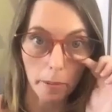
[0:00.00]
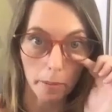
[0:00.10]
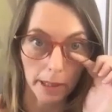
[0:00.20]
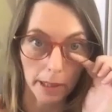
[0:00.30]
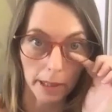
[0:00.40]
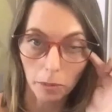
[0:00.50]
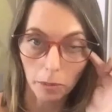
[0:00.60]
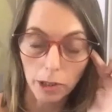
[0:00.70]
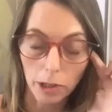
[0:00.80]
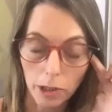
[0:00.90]
therapist
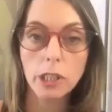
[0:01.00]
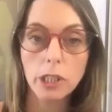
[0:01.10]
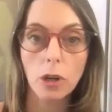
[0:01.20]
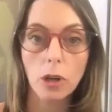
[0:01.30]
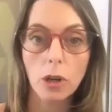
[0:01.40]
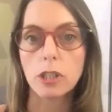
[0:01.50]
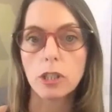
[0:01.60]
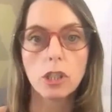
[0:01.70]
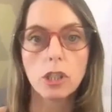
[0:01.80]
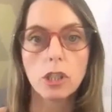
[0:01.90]
on the workshop and she told
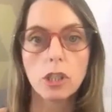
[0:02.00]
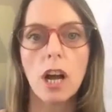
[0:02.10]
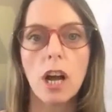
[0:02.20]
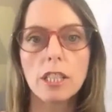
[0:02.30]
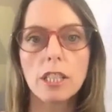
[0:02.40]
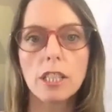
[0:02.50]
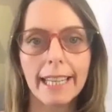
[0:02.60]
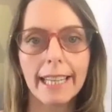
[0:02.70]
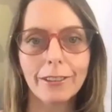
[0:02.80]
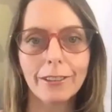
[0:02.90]
everyone, don't touch
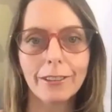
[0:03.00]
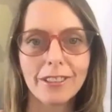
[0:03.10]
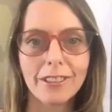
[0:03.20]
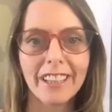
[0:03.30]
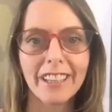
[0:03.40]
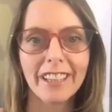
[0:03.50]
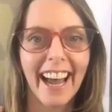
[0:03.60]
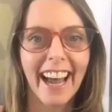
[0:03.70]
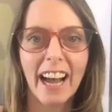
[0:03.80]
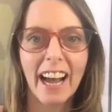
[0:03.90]
my ankles.
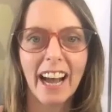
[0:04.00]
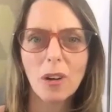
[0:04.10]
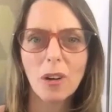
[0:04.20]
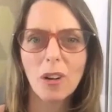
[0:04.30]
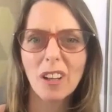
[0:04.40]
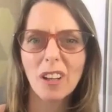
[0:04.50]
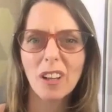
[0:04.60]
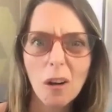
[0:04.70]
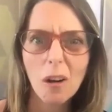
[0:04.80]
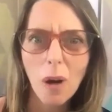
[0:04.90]
And we were all
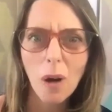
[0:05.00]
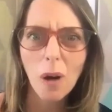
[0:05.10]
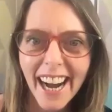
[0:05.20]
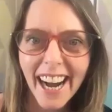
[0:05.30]
like, huh, what?